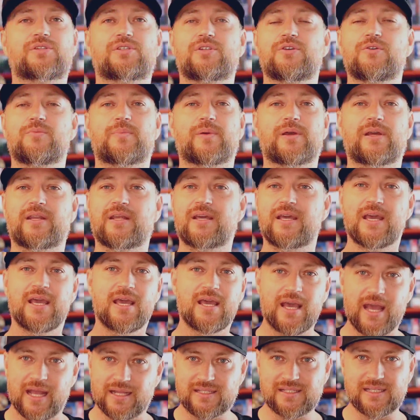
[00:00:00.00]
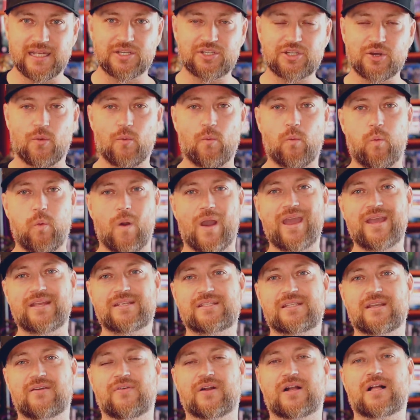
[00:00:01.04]
stupid and such a
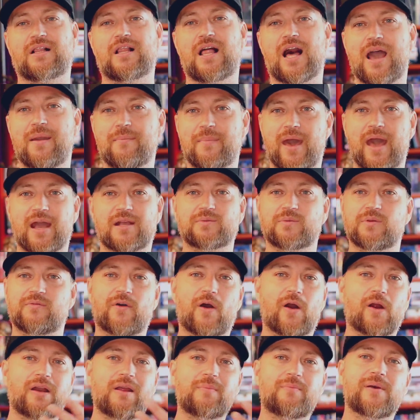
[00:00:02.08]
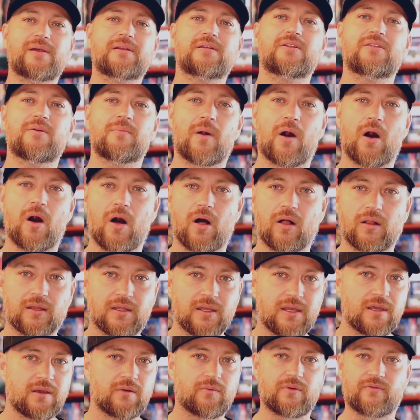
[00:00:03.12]
waste of a climax. We've already been to the mall.
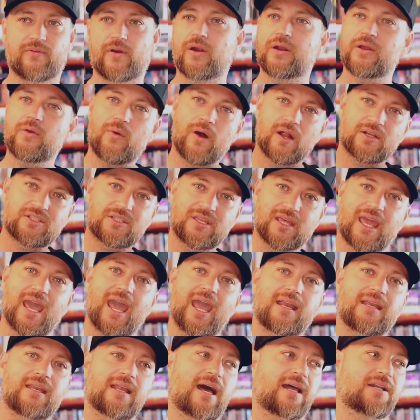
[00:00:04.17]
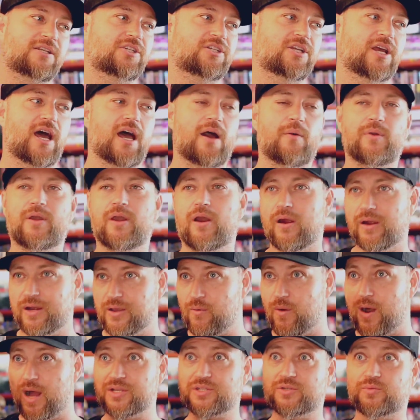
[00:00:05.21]
We've already watched the gate not shut. We
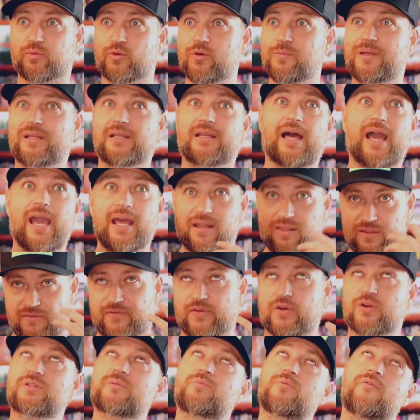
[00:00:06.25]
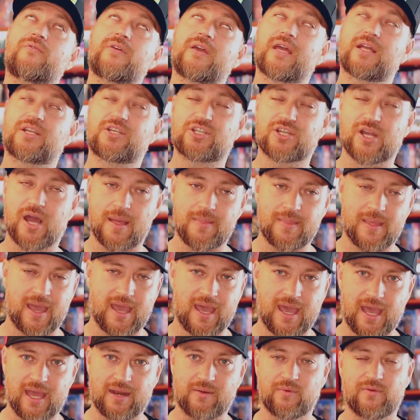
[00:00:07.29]
already watched Ruby Lane in the first movie get shot in the
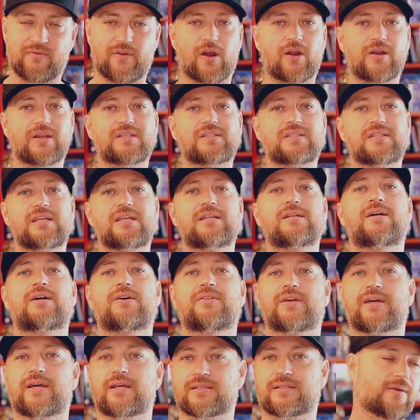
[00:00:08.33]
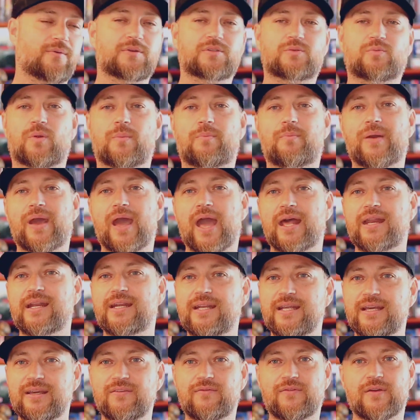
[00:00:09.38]
head. We've already seen all this. It was
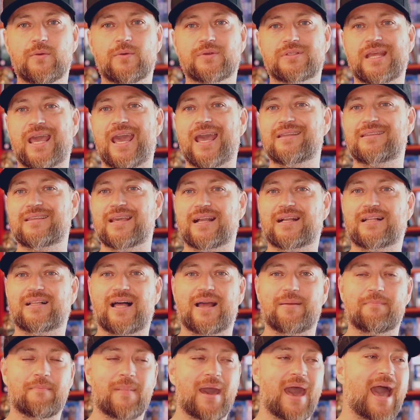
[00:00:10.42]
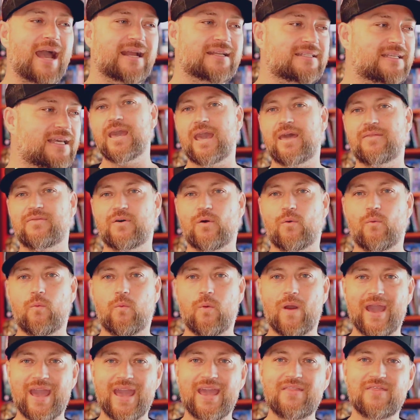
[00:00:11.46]
repetitive, it was anticlimactic, and the
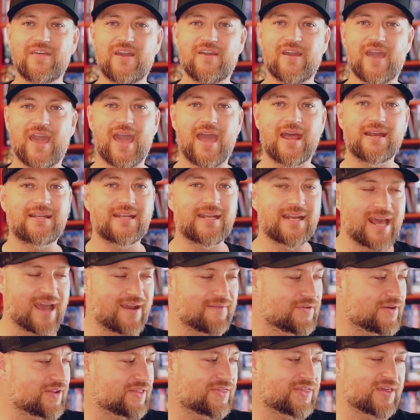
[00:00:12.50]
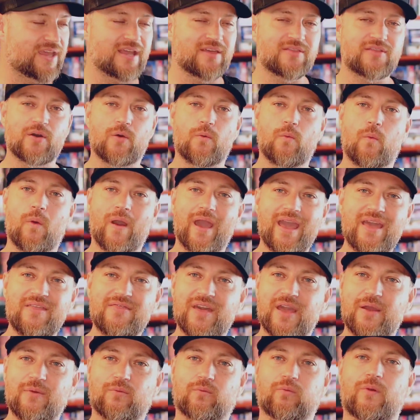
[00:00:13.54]
way they ended everything, the way
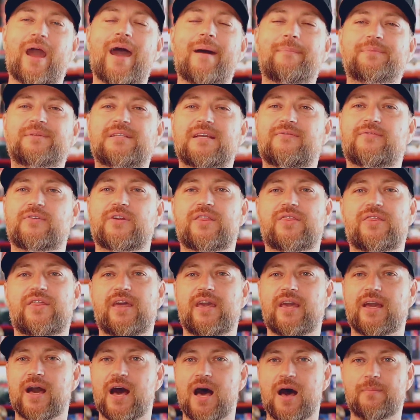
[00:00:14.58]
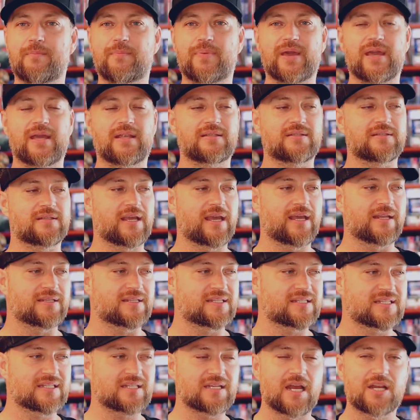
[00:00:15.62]
they wrapped everything up in in
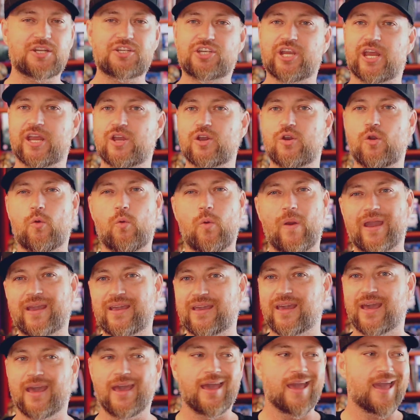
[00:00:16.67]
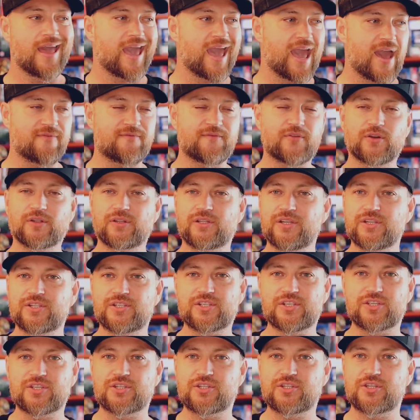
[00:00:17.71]
such a quick
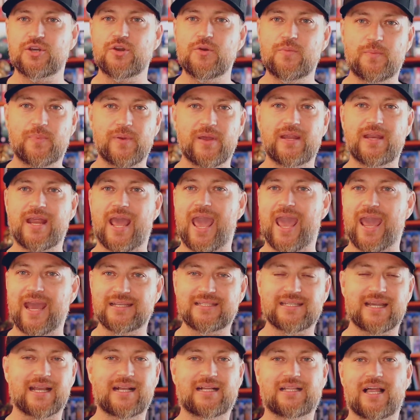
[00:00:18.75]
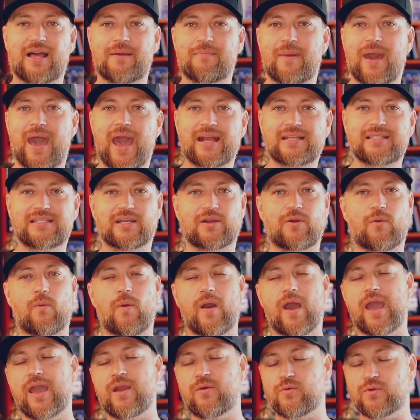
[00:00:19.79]
effortless, stupid, anticlimactic
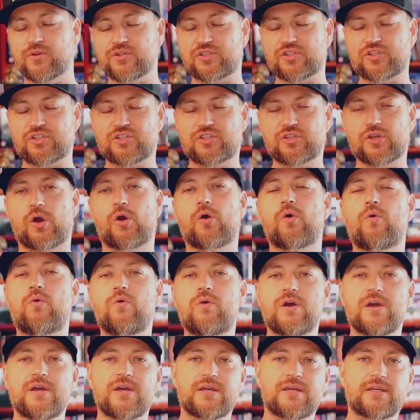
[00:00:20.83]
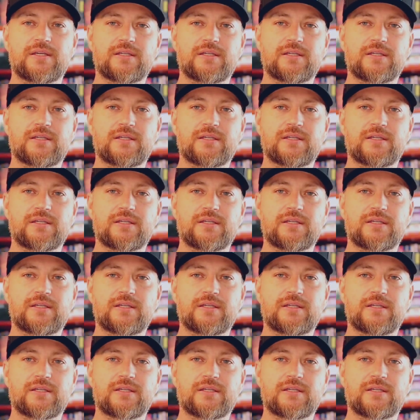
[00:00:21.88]
way was so